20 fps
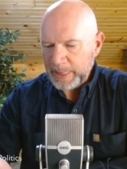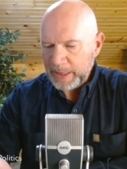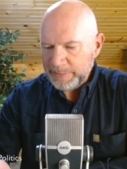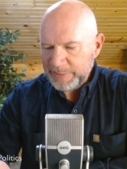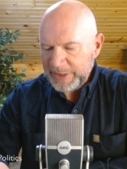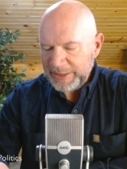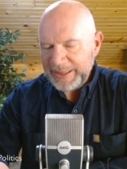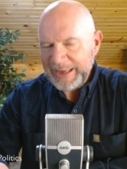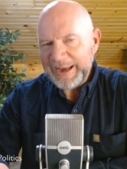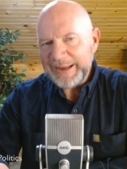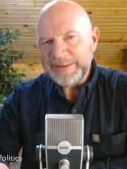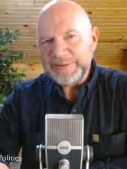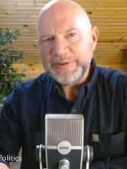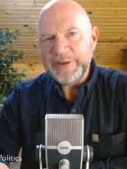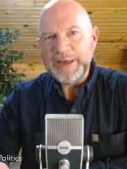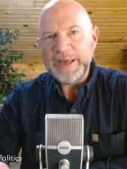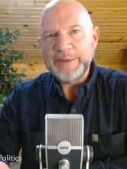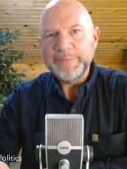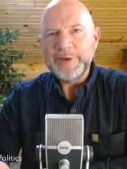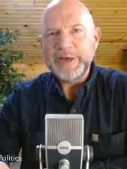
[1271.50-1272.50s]
By that
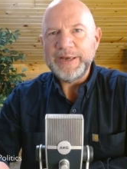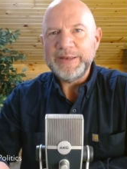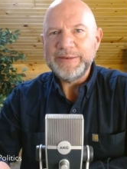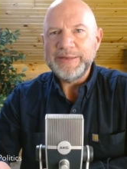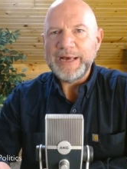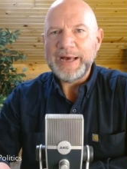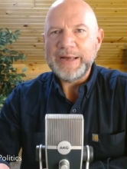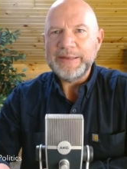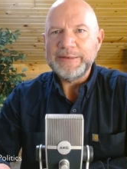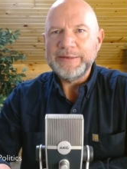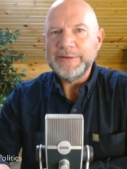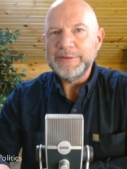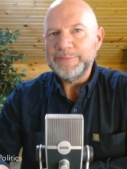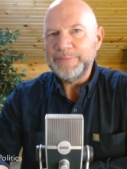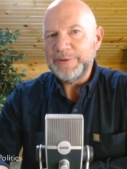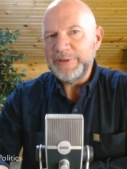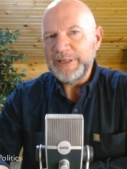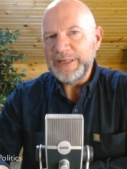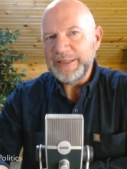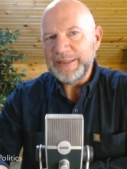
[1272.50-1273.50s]
time, I had gotten
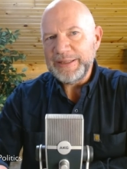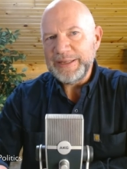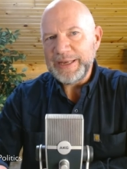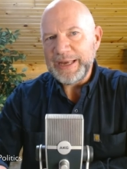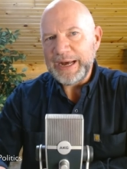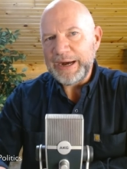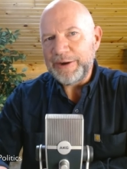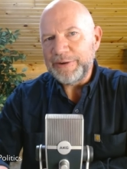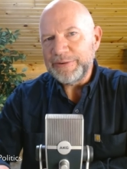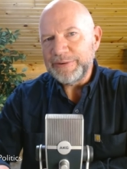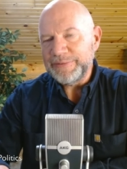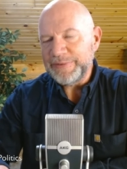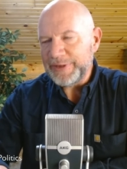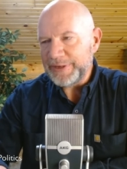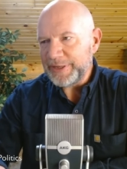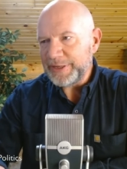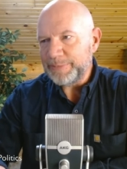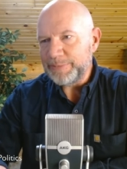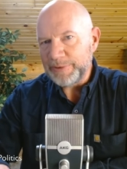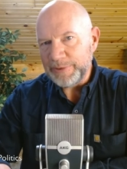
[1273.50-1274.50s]
completely out of
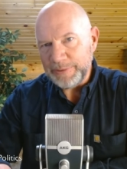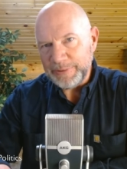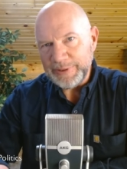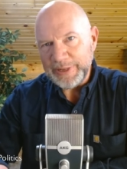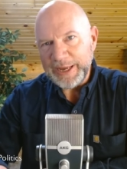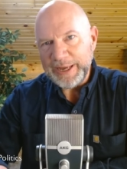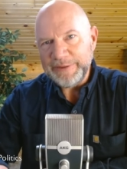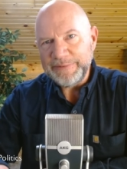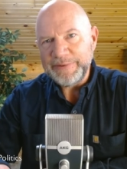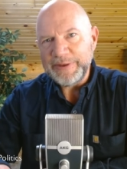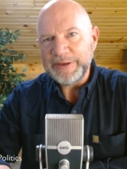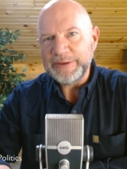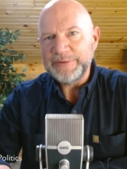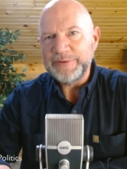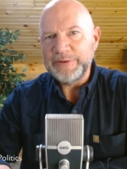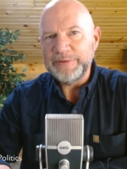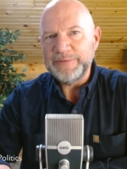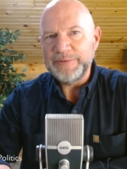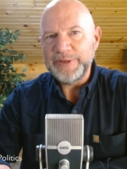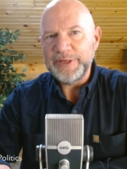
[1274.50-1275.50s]
any pro life
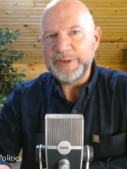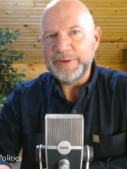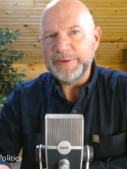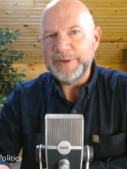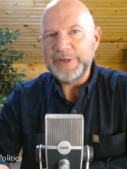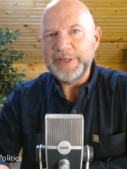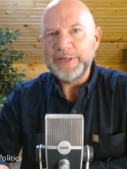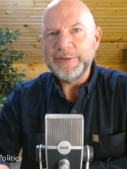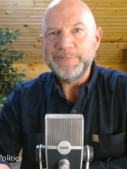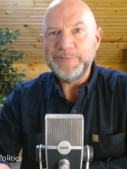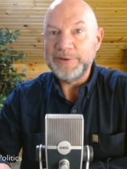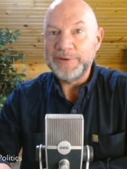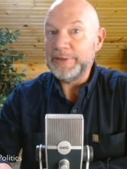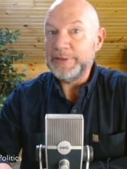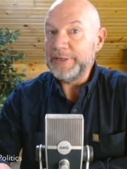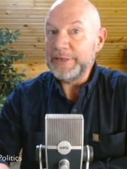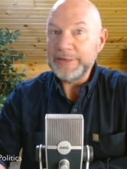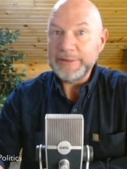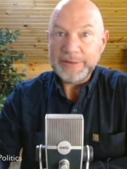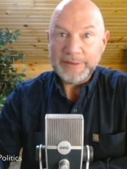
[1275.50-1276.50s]
activity or any
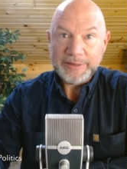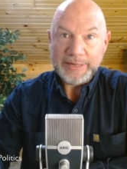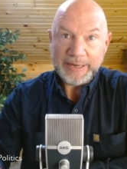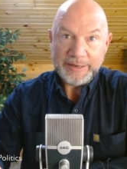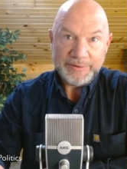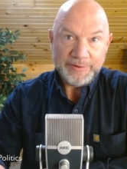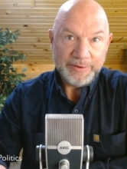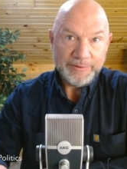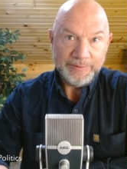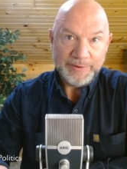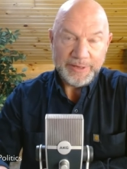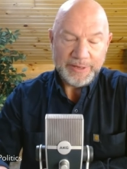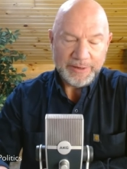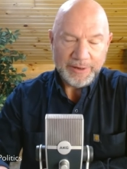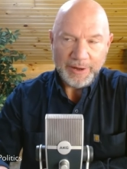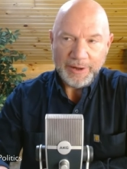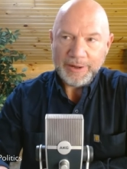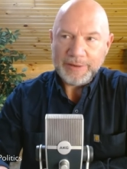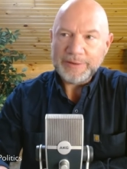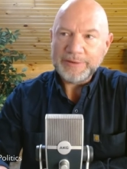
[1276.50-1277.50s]
political activity at
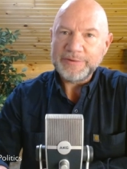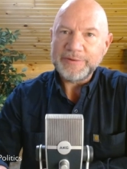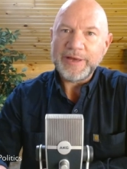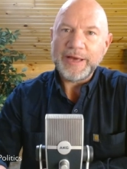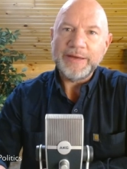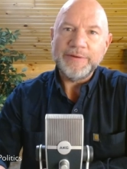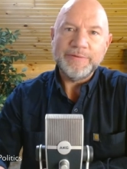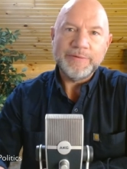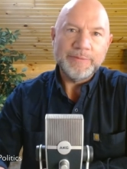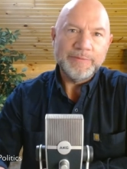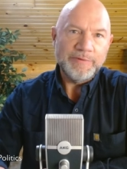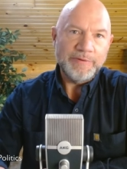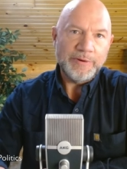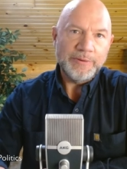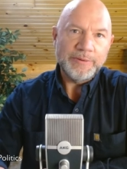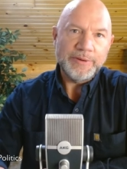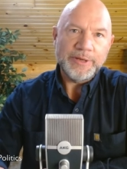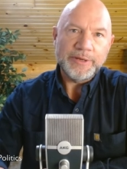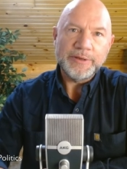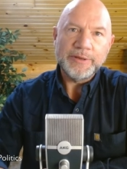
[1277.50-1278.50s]
all aside from
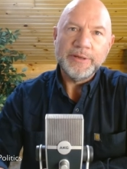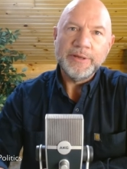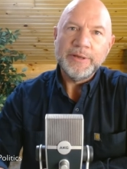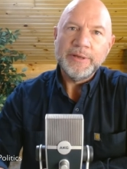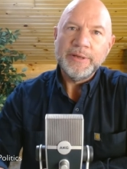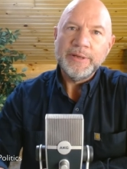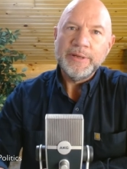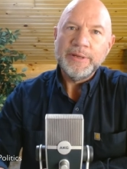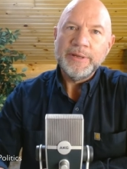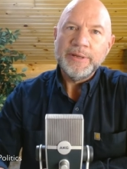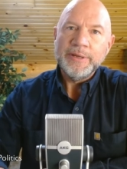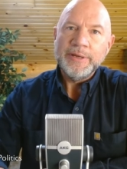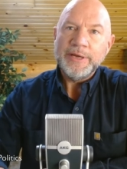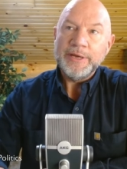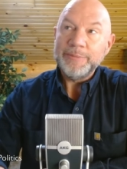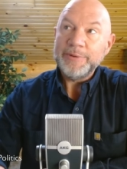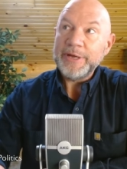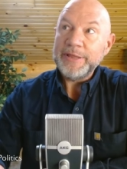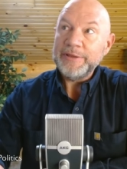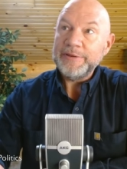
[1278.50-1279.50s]
voting.
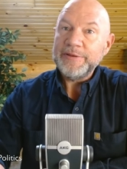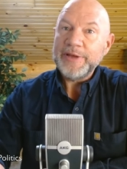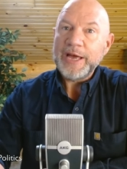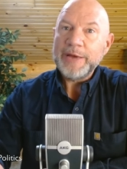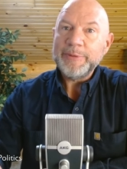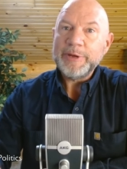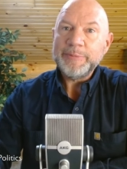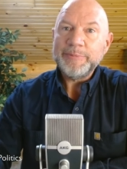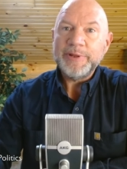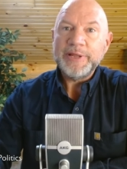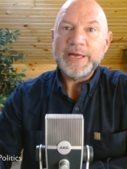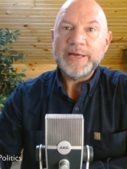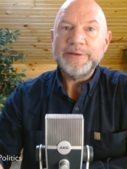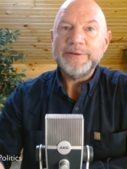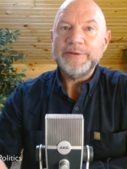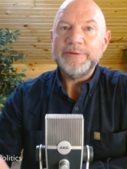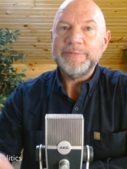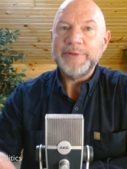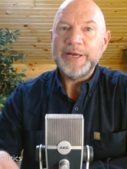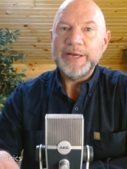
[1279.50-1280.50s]
And by the time I
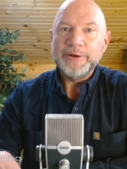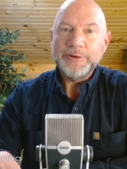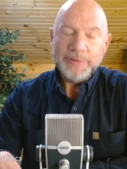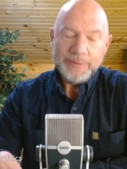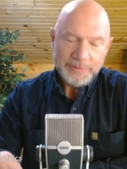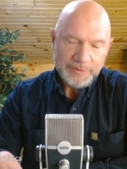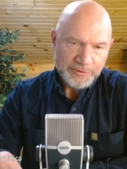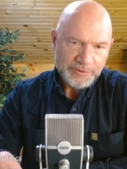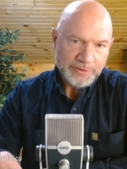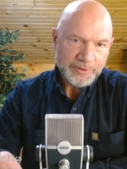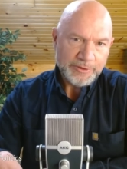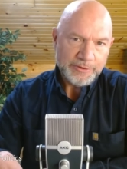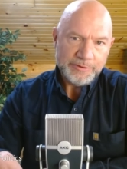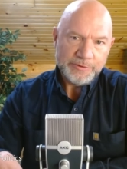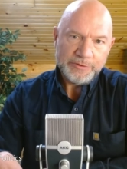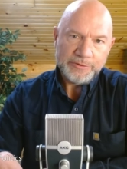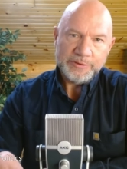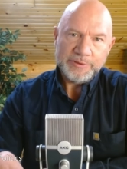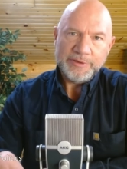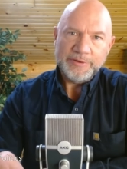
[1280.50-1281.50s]
planted my own
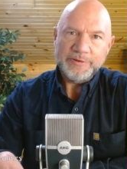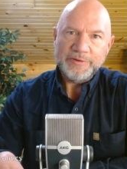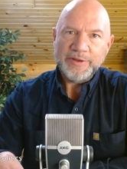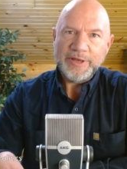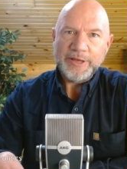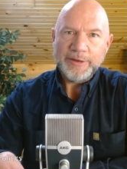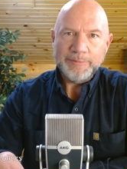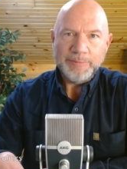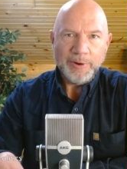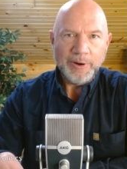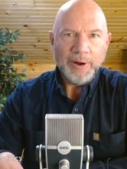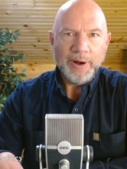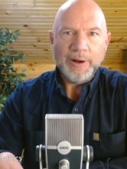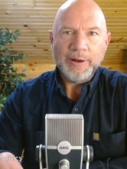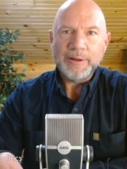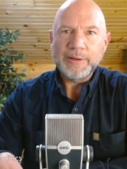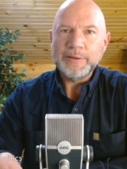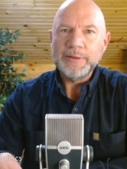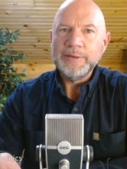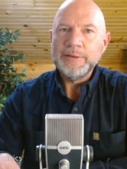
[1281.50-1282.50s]
church in St.
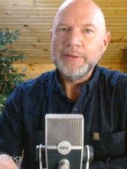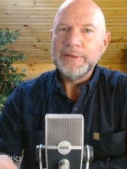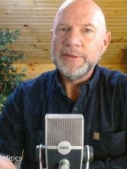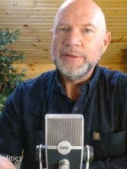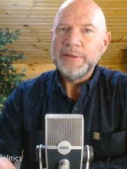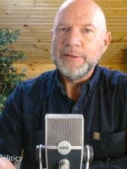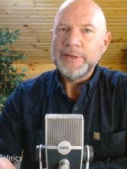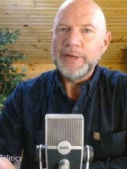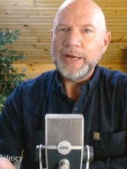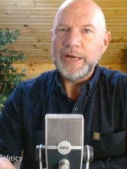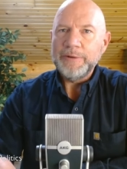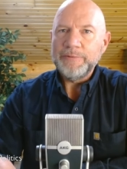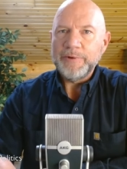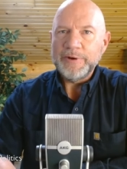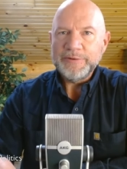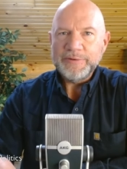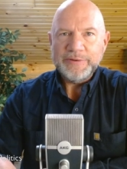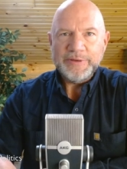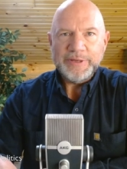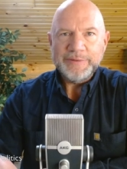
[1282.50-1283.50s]
Paul, I
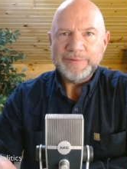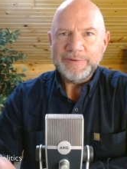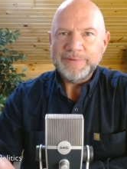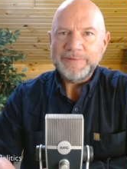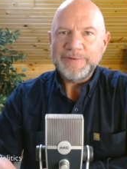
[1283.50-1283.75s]
wasn't even